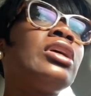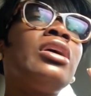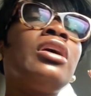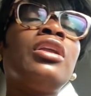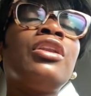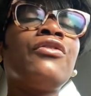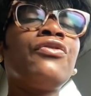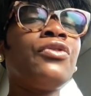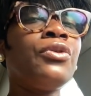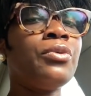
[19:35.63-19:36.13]

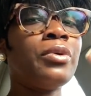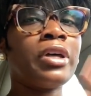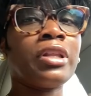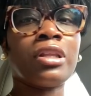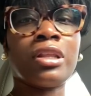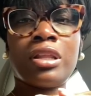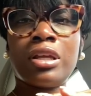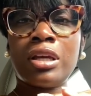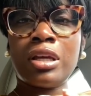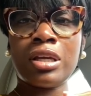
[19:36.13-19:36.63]
and a few other
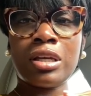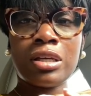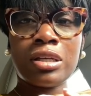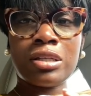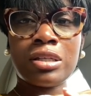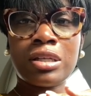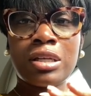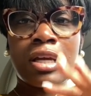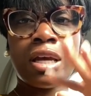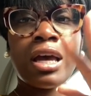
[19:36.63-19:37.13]

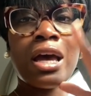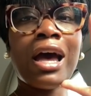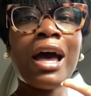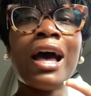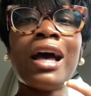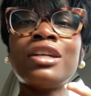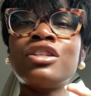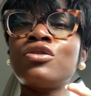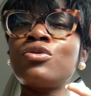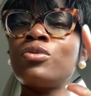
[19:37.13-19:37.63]
things.
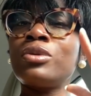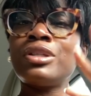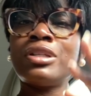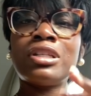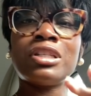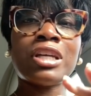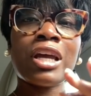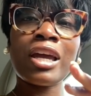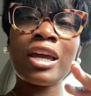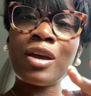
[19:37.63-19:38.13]
I just wanted
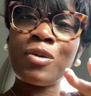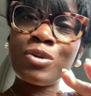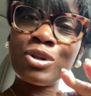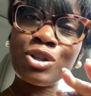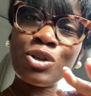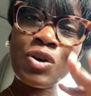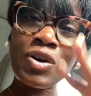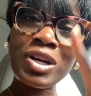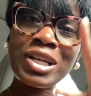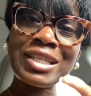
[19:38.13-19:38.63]
to check in
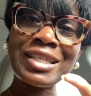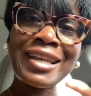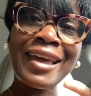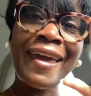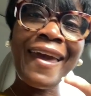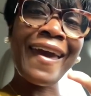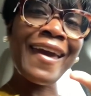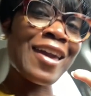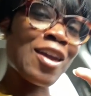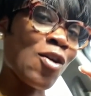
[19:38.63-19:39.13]
with y'all. Say
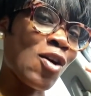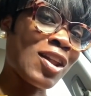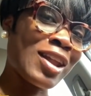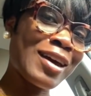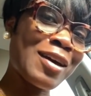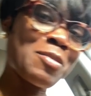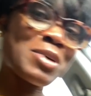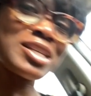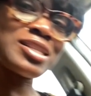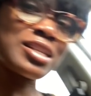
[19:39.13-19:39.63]
hey, y'all.
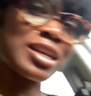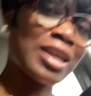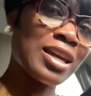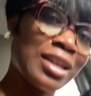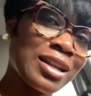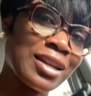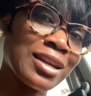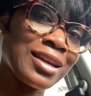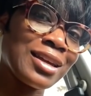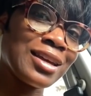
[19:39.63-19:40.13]
Look at my
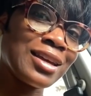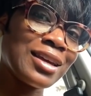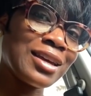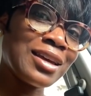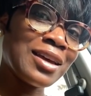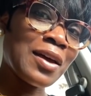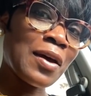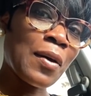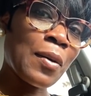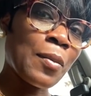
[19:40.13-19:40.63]
skin
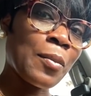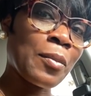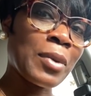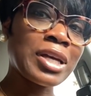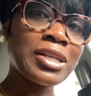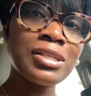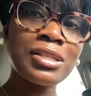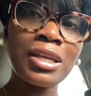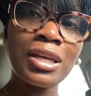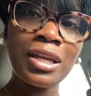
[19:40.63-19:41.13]

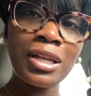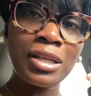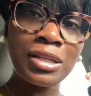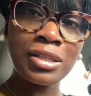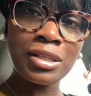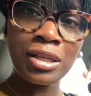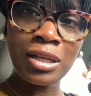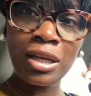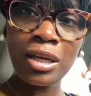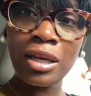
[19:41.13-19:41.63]
my skin
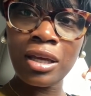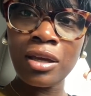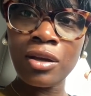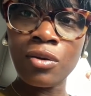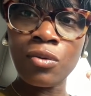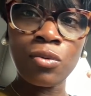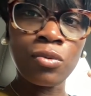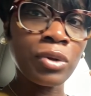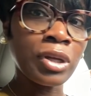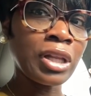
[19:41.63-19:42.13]
is
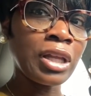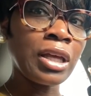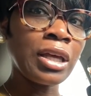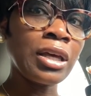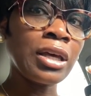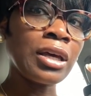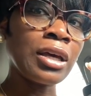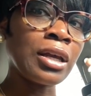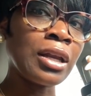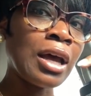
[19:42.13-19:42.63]
looking really
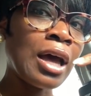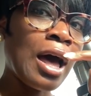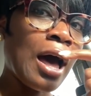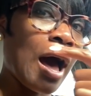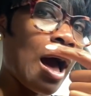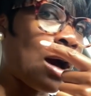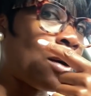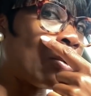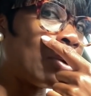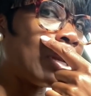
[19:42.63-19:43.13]
good
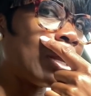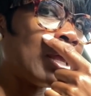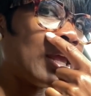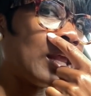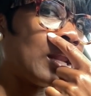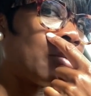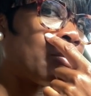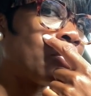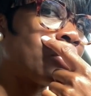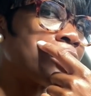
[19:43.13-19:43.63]
i went
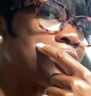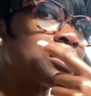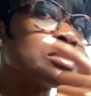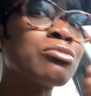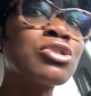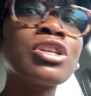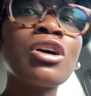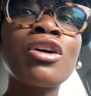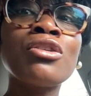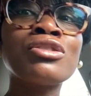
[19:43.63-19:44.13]
ahead and put some
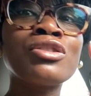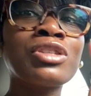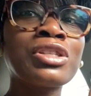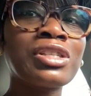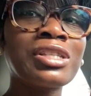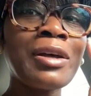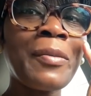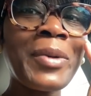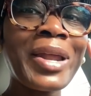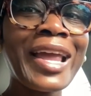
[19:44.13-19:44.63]
so
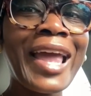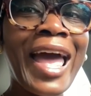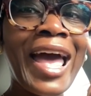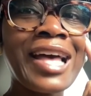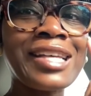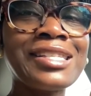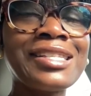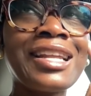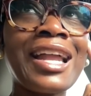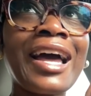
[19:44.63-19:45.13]
somebody
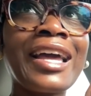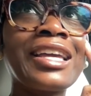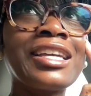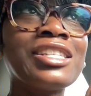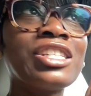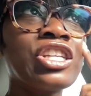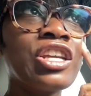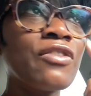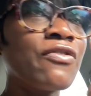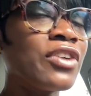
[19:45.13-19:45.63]
asked did i get
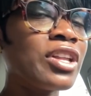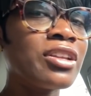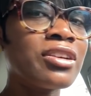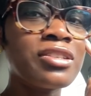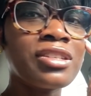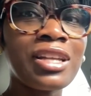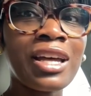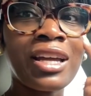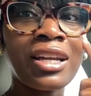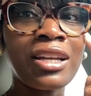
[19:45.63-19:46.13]
cheek
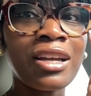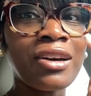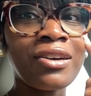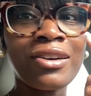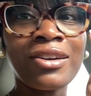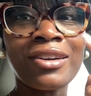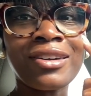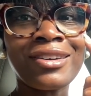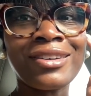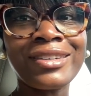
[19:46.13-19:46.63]
fillers like no
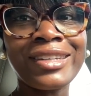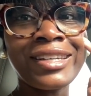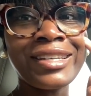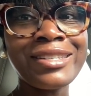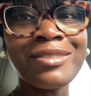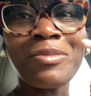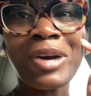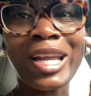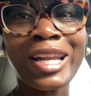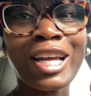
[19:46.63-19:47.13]
girl these
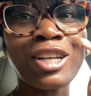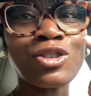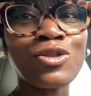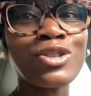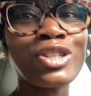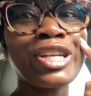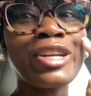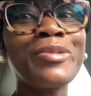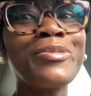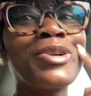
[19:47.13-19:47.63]
are my natural
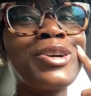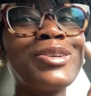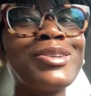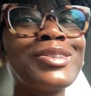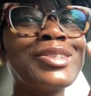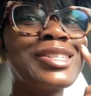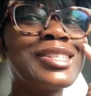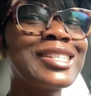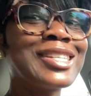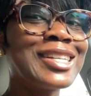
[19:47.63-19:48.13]

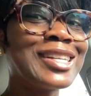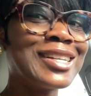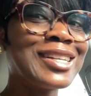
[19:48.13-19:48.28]
cheekbones